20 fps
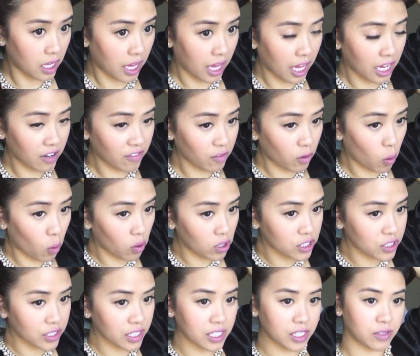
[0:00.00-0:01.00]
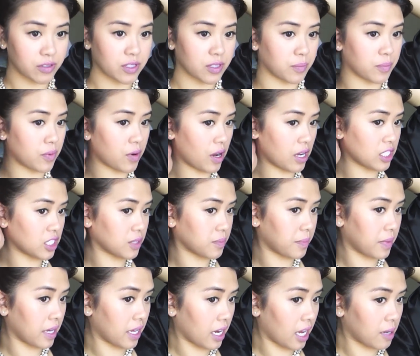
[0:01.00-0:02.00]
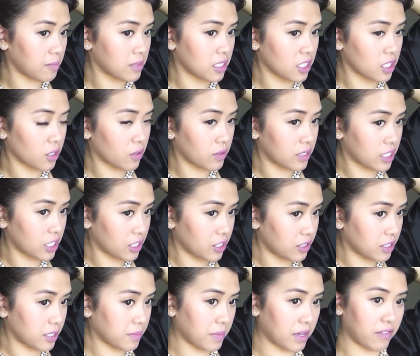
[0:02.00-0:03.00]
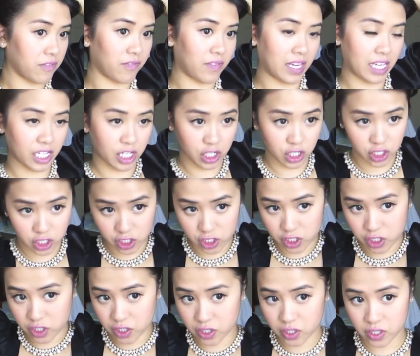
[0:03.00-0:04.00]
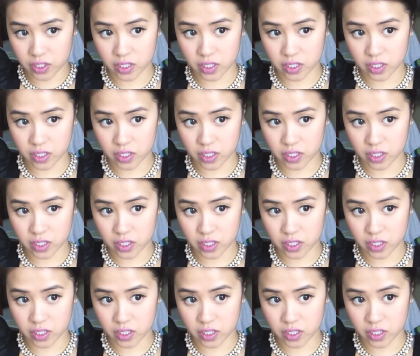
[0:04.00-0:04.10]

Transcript: And of course you can use a brush, but I'm just going to use my fingers.